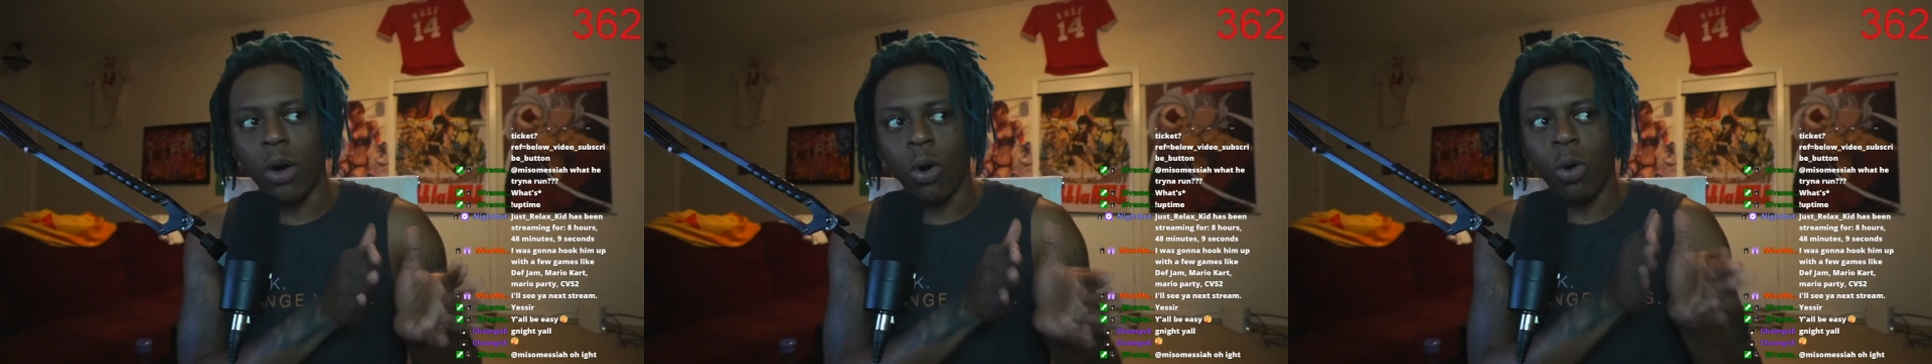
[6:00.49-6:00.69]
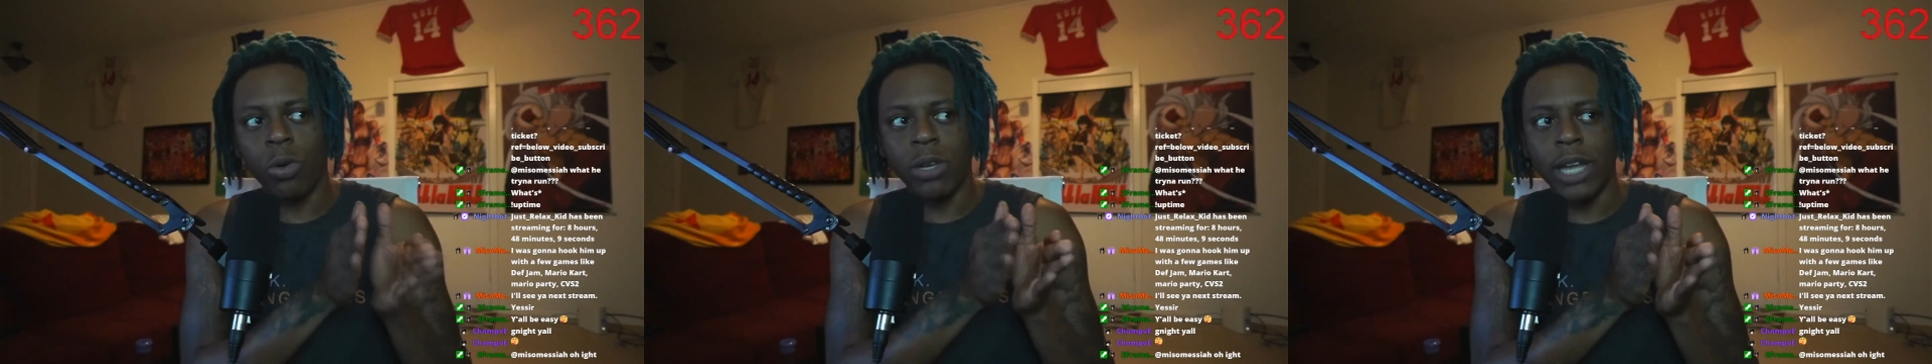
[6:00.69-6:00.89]

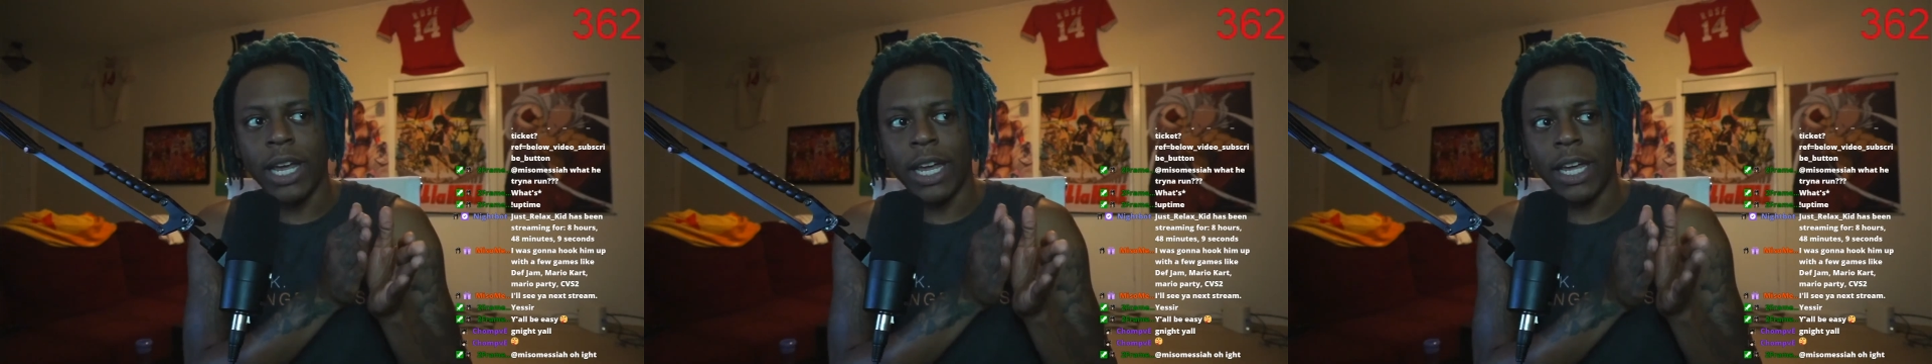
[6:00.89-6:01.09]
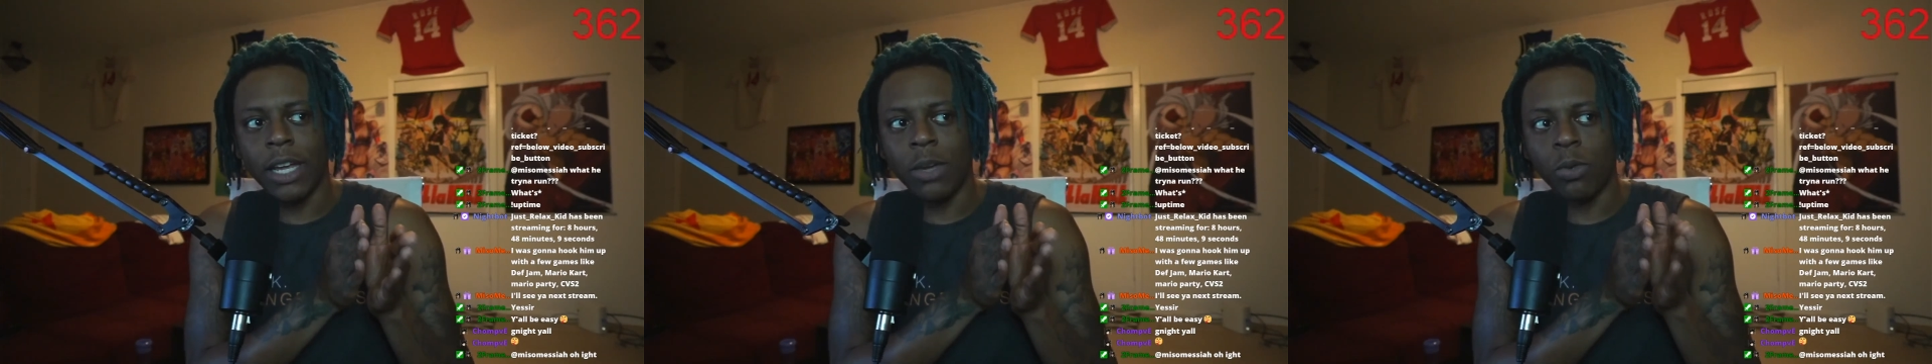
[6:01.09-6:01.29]

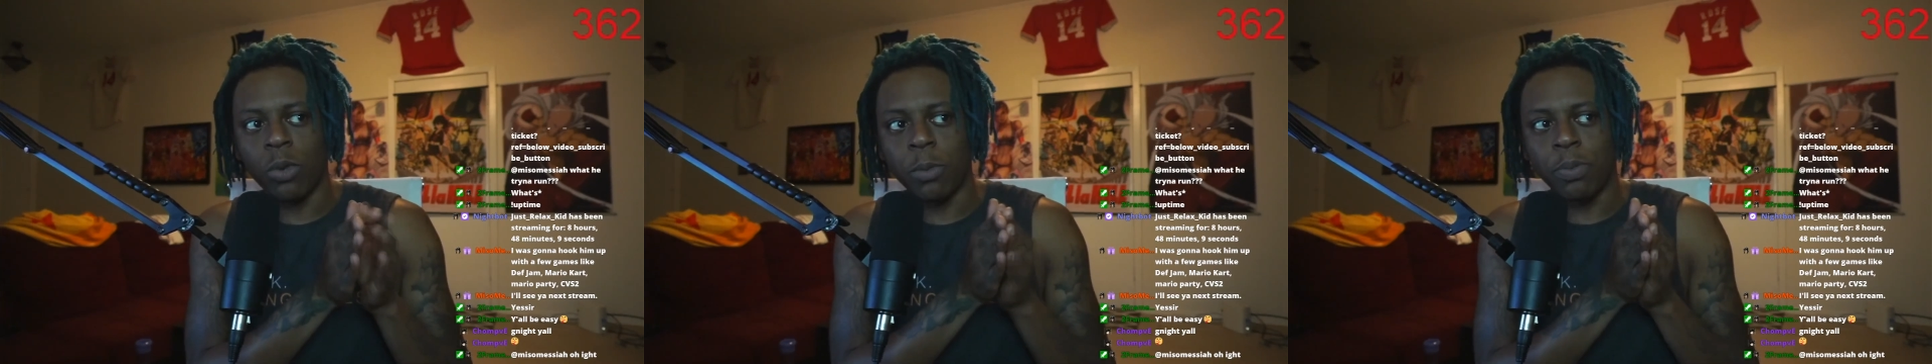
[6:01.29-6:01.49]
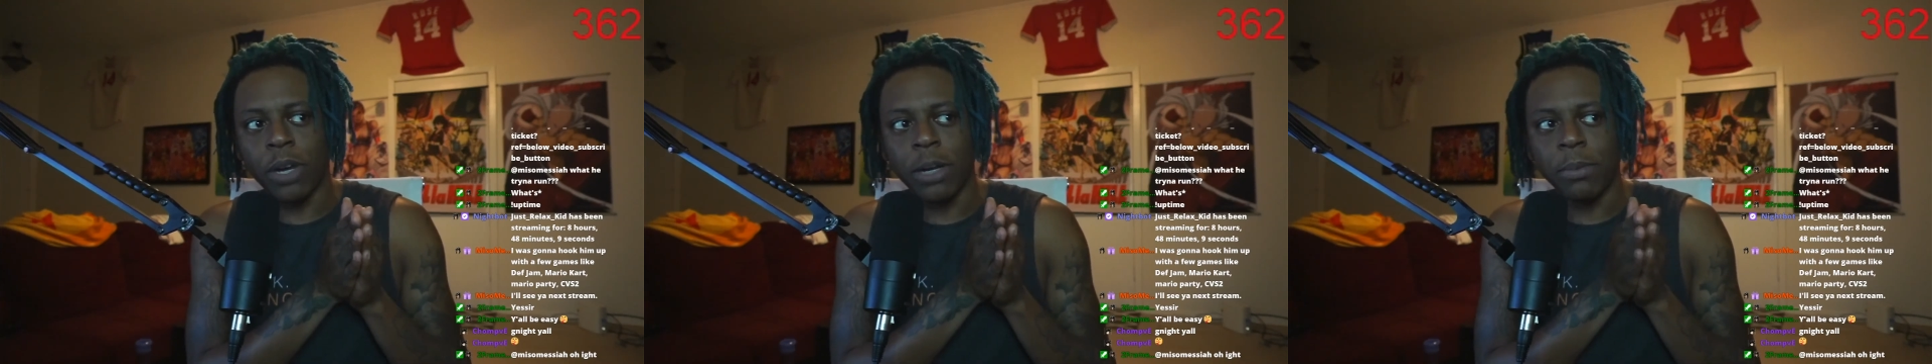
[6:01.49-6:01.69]
day would
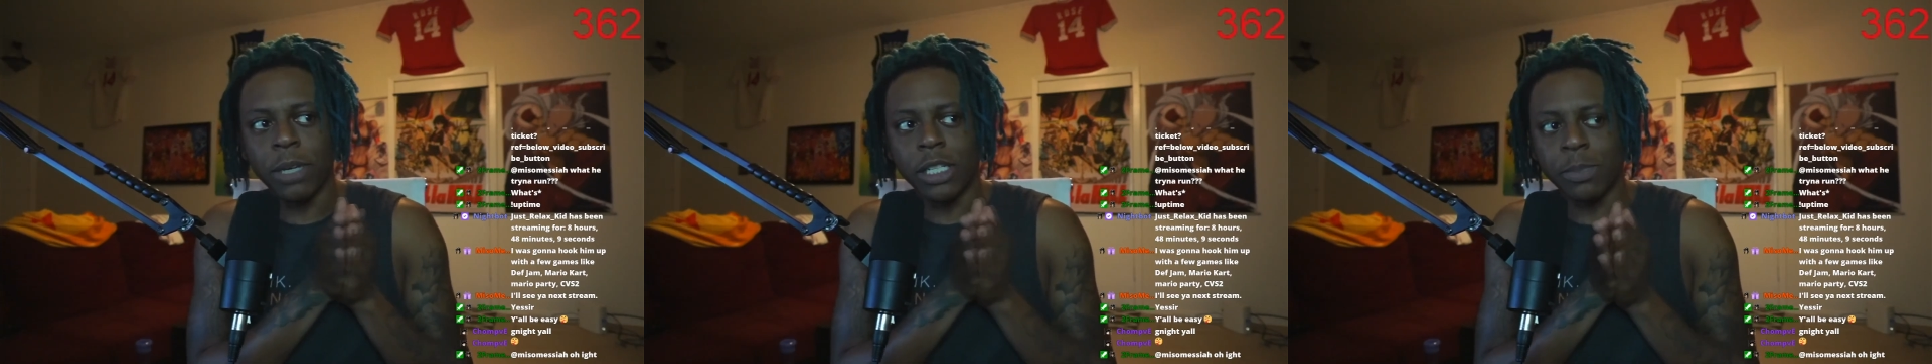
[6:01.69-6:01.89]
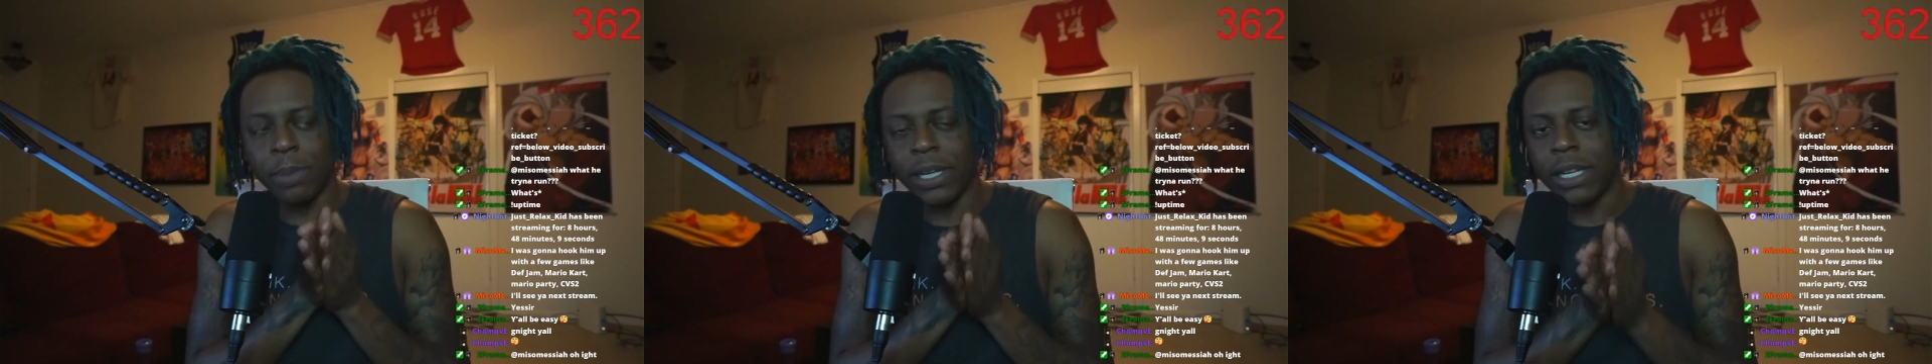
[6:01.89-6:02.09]
pretty
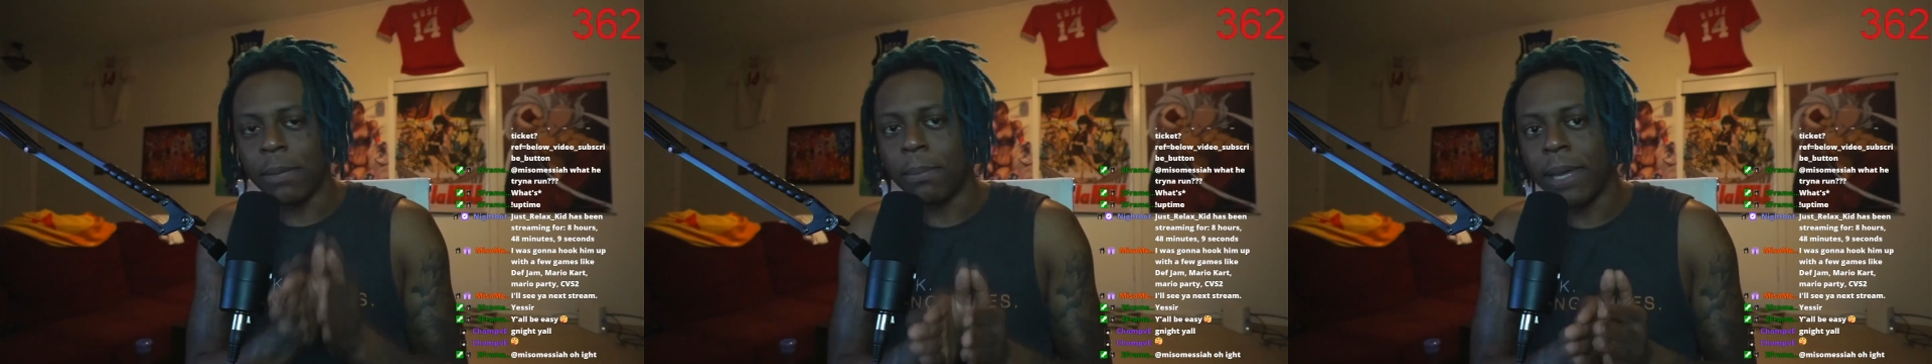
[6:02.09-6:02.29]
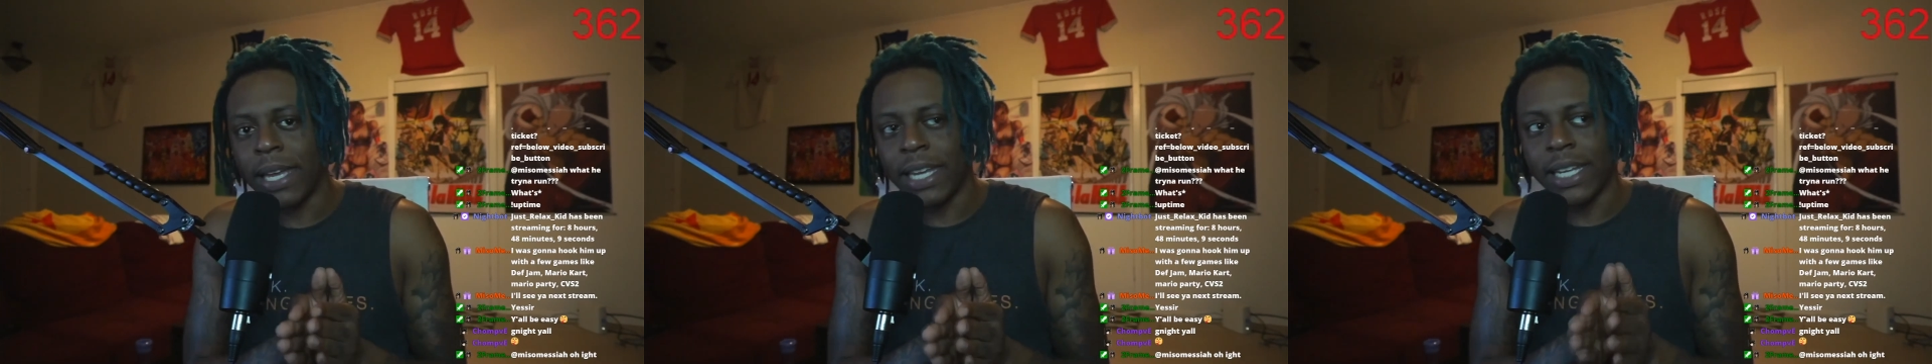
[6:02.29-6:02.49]
much be
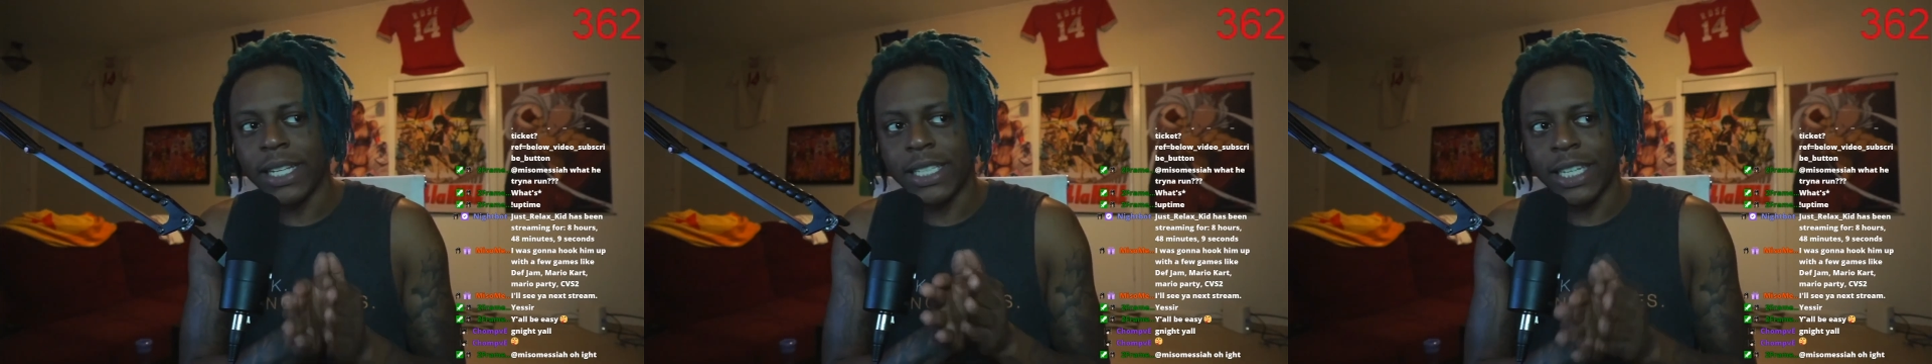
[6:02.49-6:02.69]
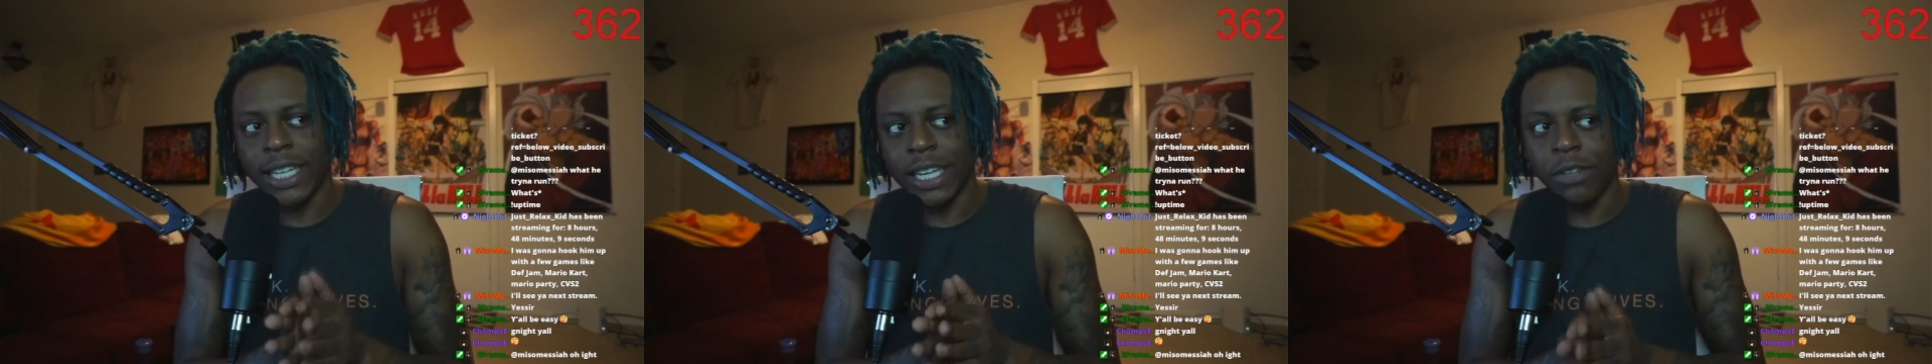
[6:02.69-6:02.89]
committed
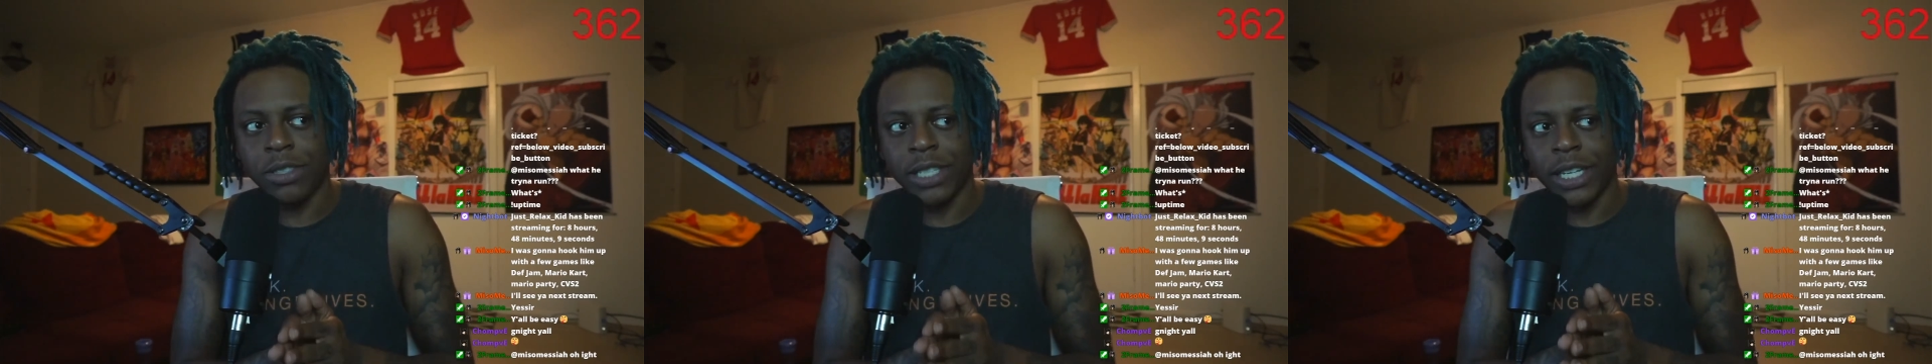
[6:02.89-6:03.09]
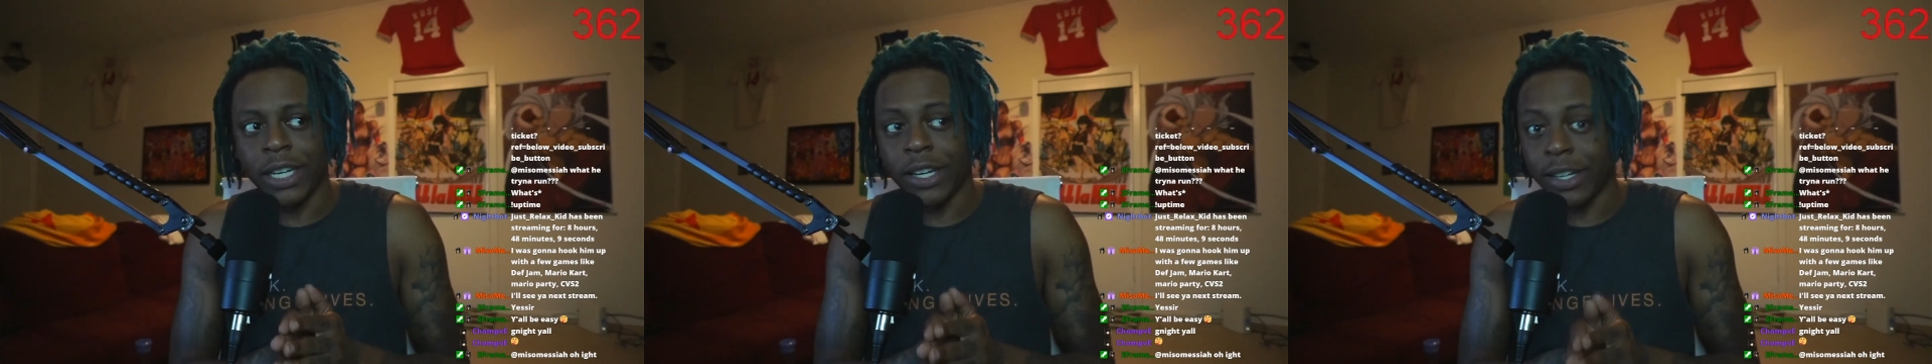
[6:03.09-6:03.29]
to Guilty
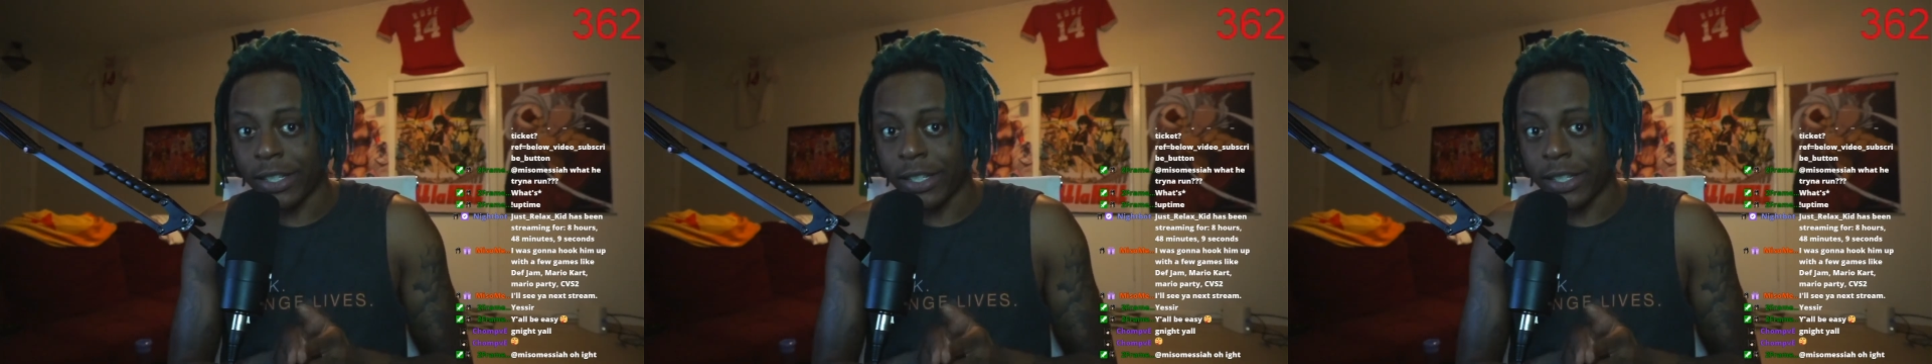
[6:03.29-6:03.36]
Gear,